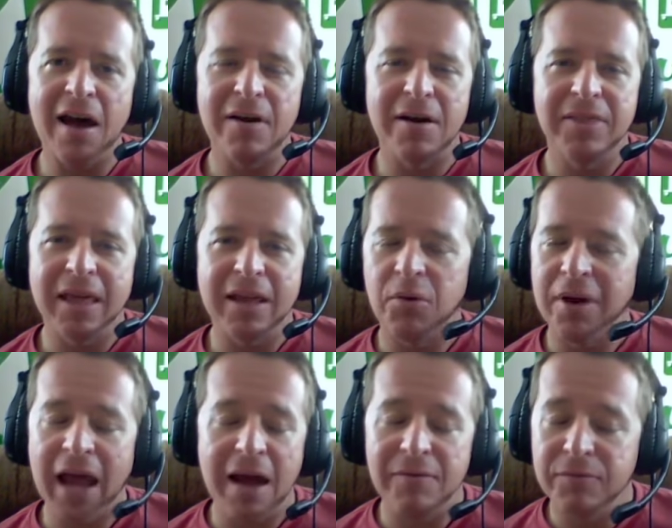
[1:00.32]
have, they
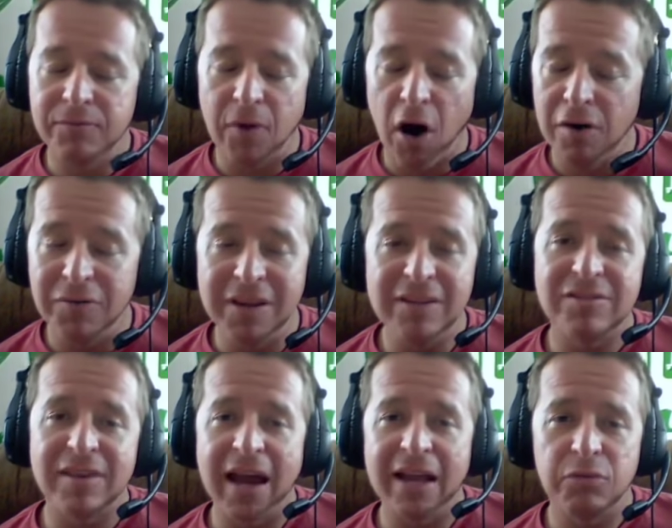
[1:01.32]
don't have
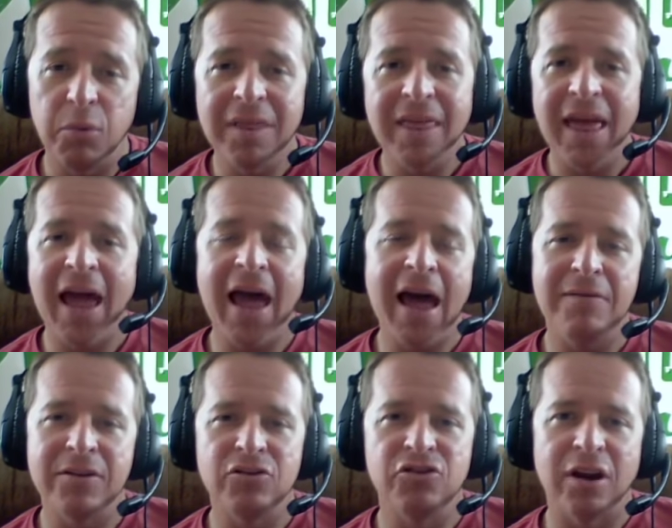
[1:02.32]
RV sites. What do they
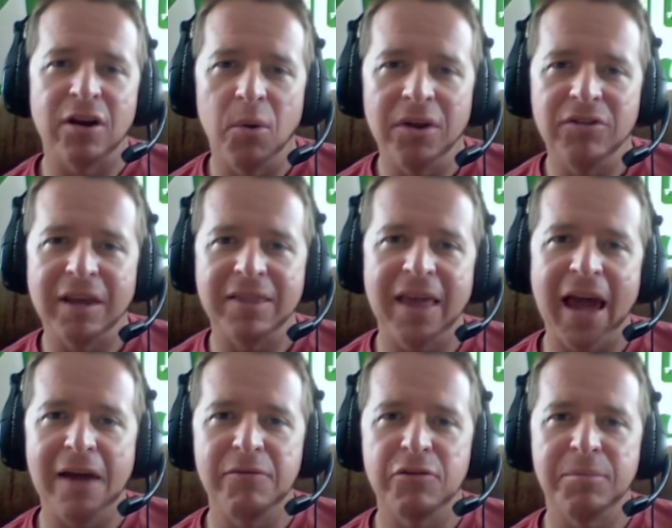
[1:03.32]
have in general? What's like
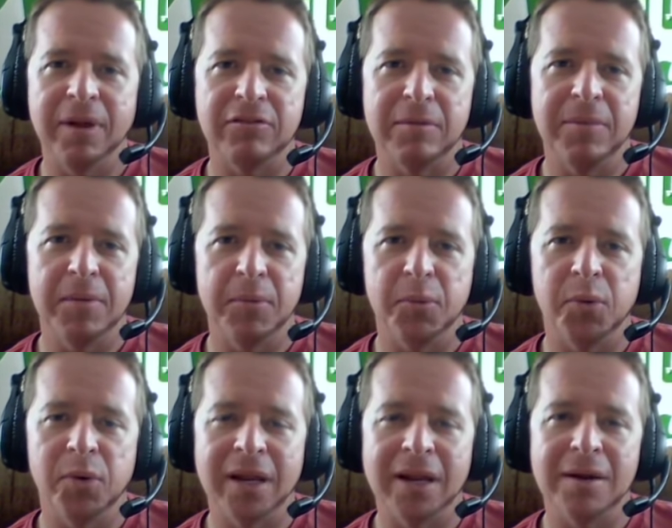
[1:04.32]
the average place that
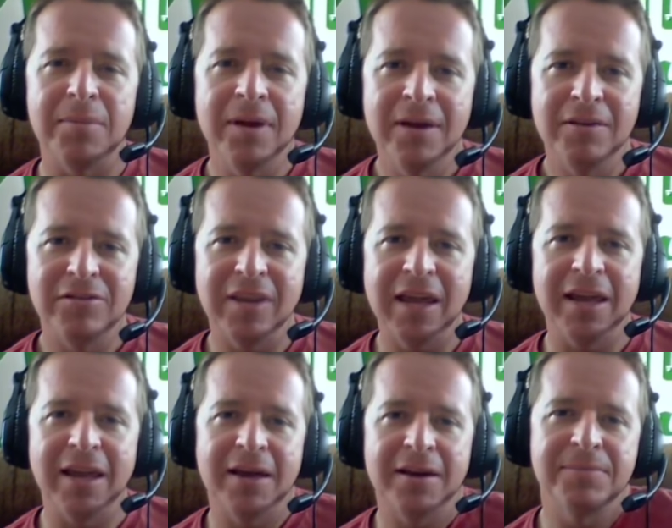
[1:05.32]
people would end up
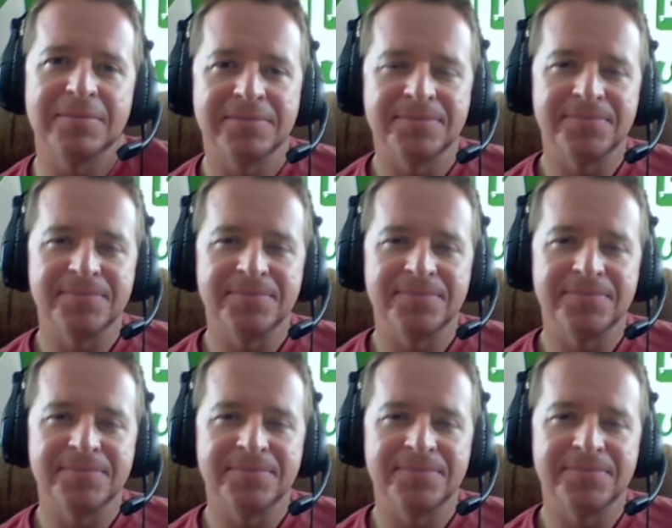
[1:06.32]
staying at?